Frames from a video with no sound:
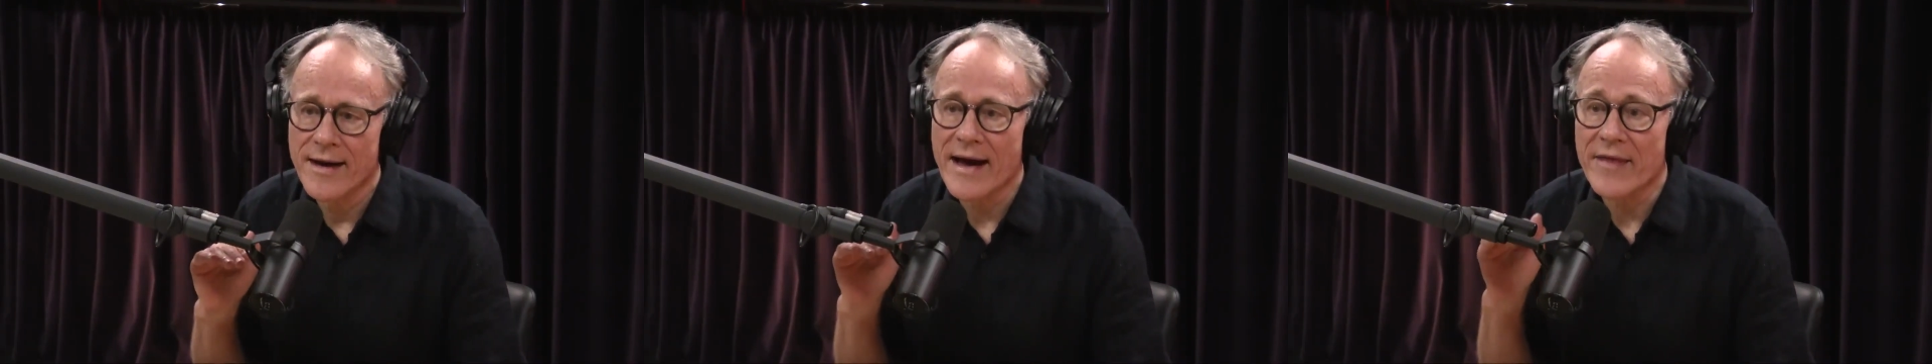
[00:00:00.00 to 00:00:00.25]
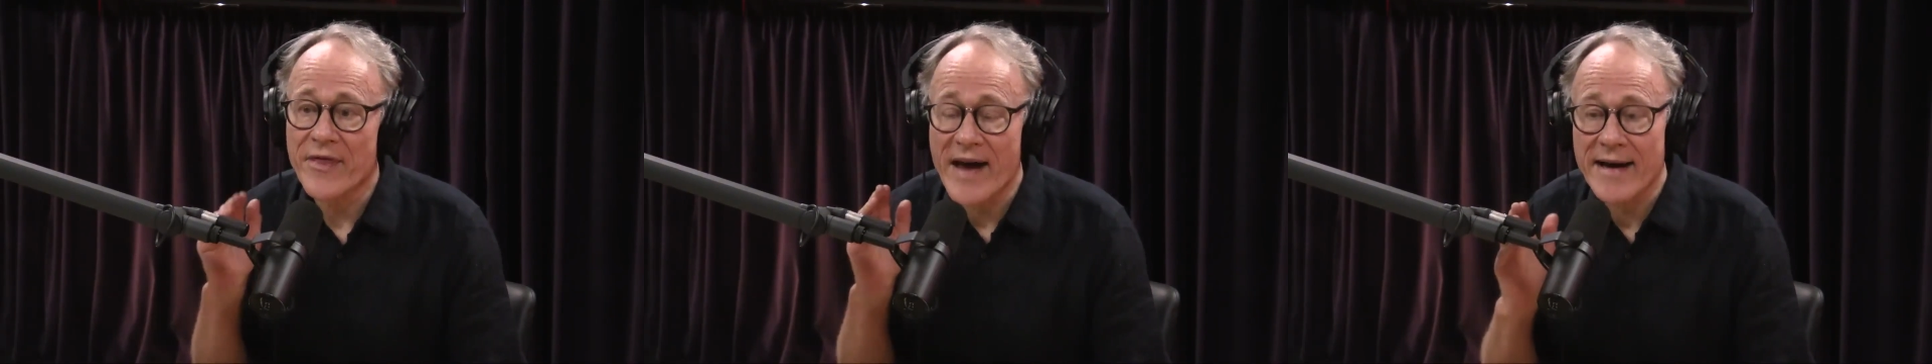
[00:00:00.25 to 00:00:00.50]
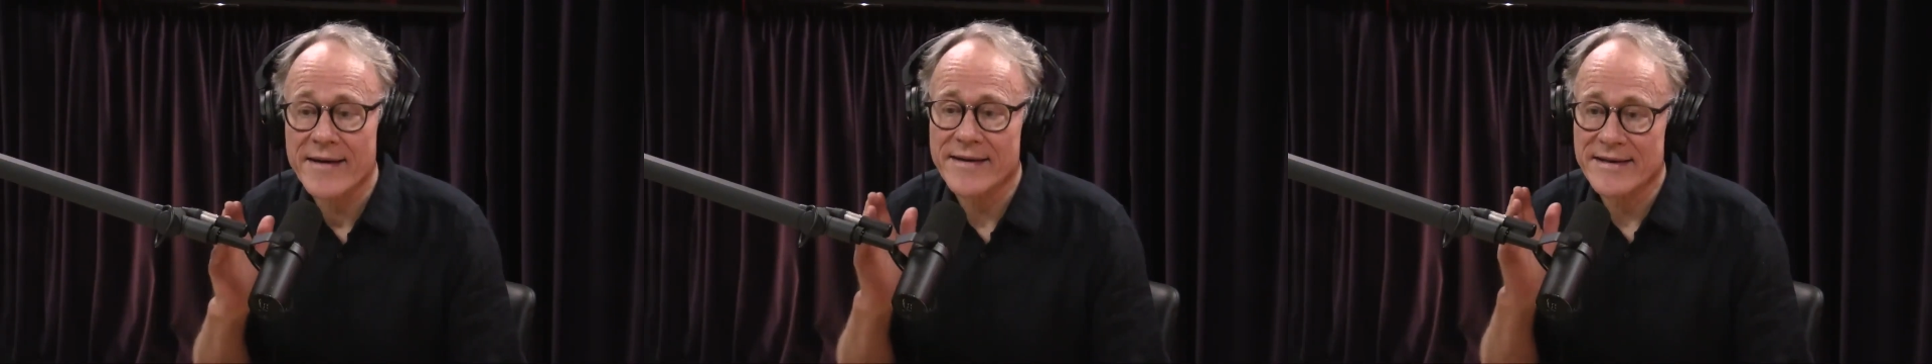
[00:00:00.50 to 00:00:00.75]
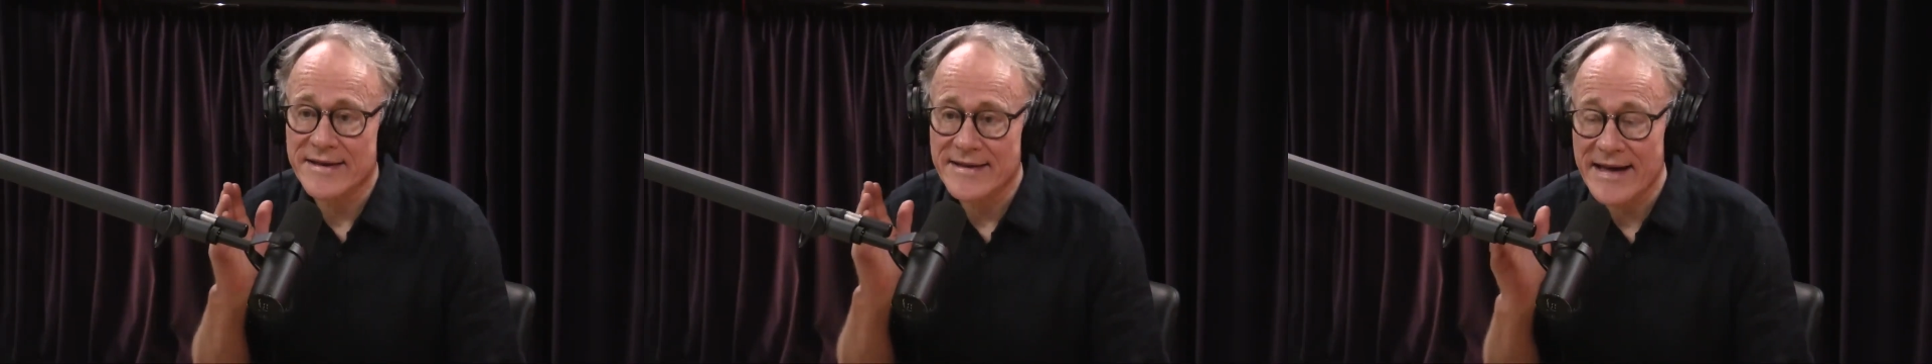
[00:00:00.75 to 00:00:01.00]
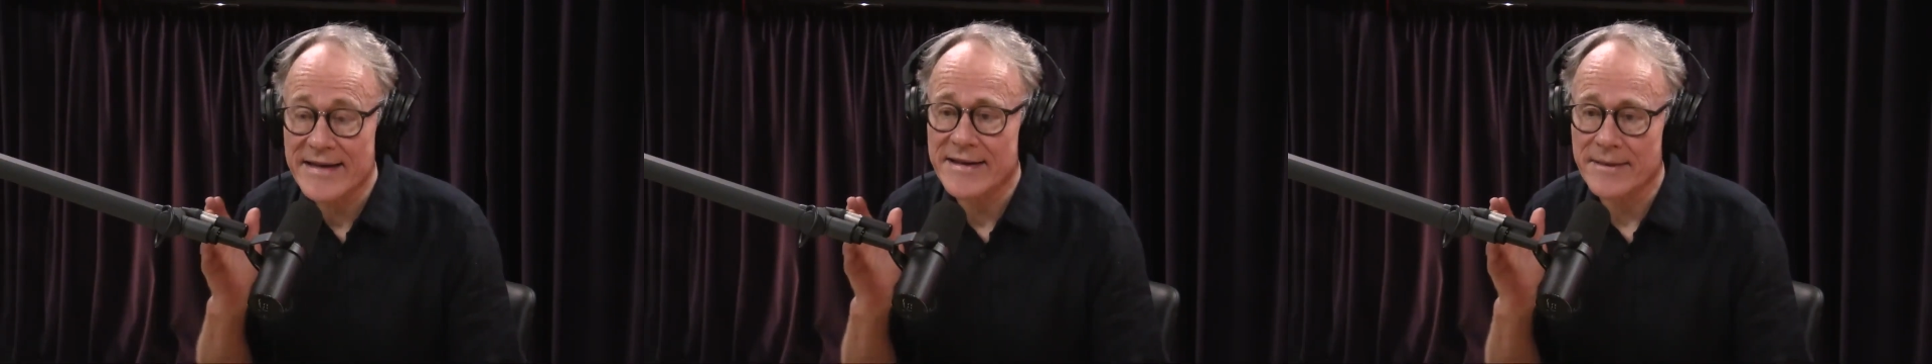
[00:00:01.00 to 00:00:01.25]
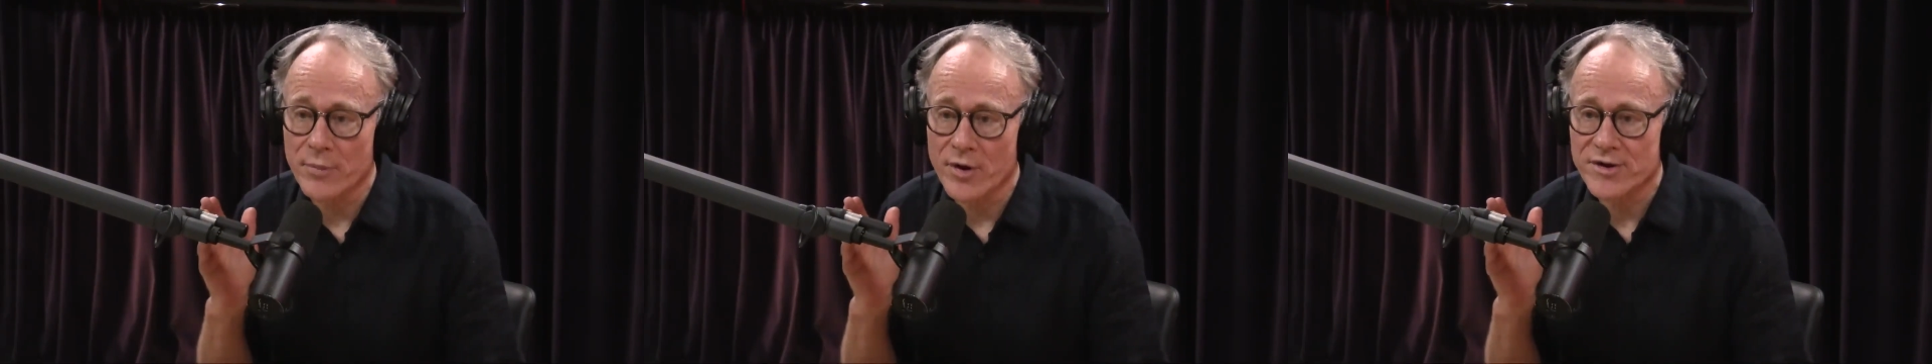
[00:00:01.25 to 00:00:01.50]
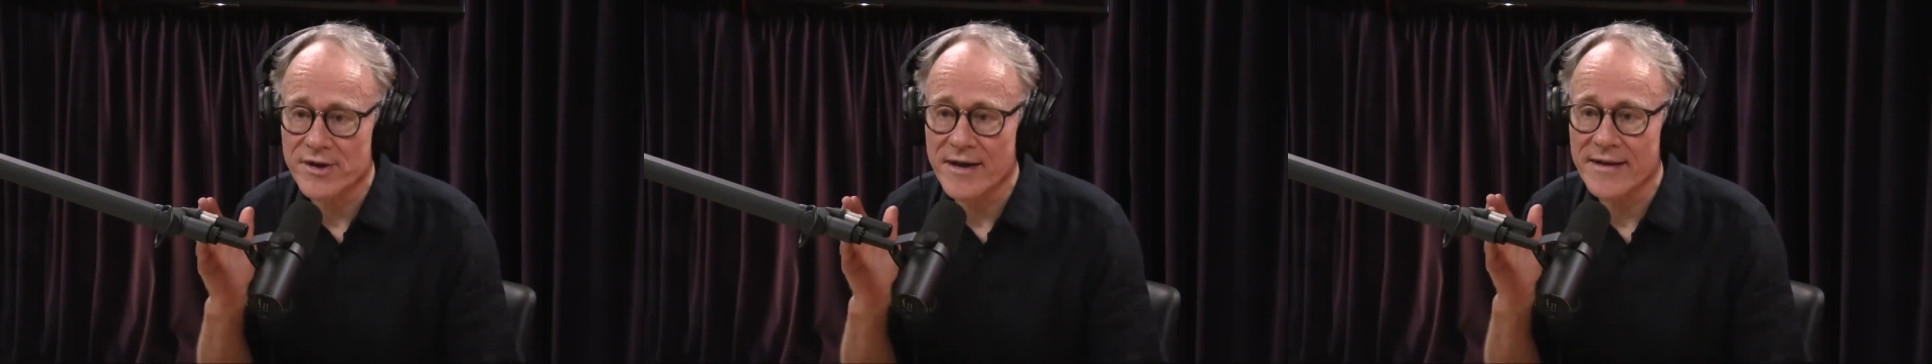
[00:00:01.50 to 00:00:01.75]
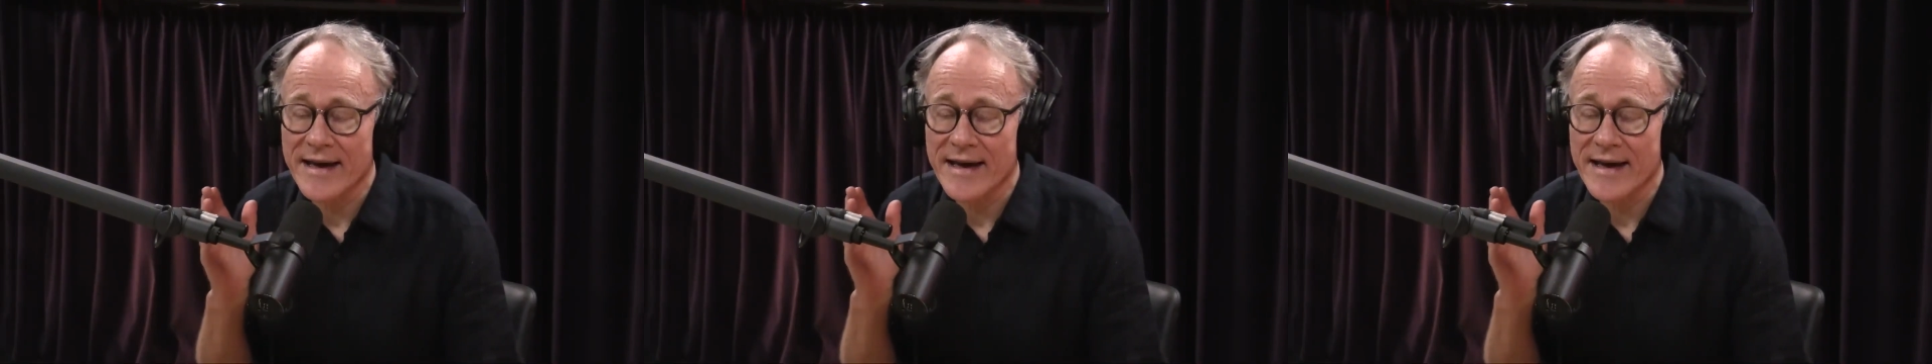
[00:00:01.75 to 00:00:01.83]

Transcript: And that is a dating project.